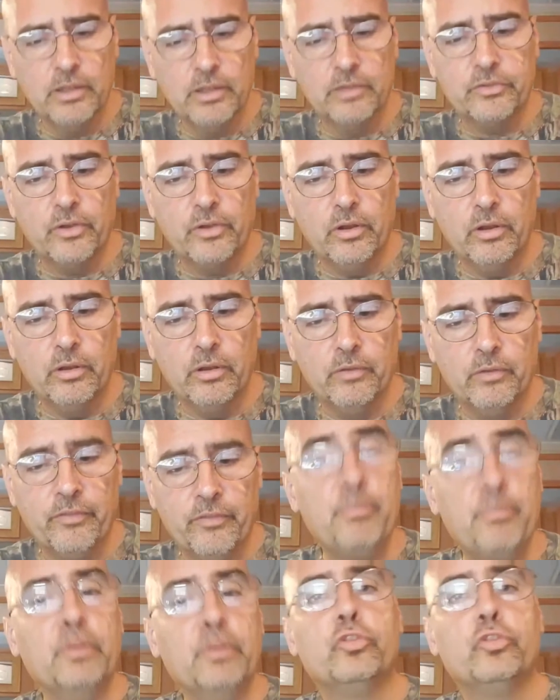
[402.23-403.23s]
But, uh,
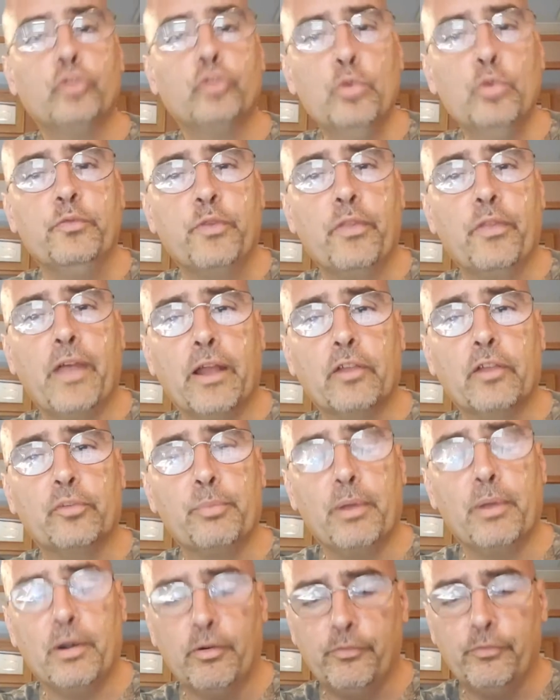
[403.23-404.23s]
they've been sued for that, as a
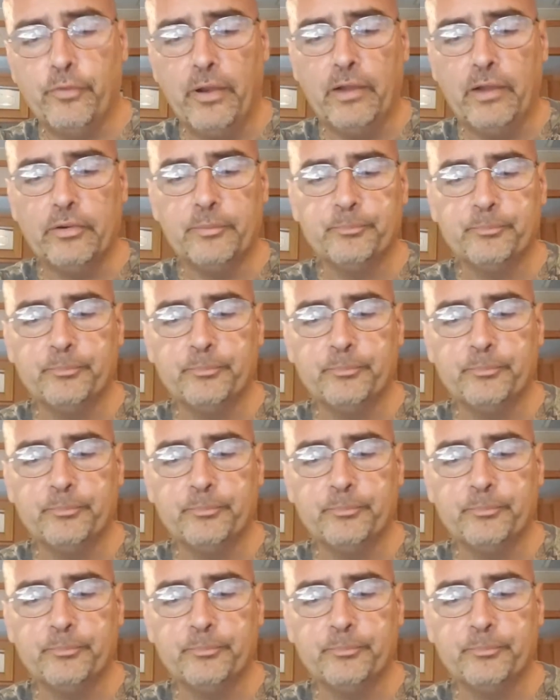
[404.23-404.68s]
matter of fact.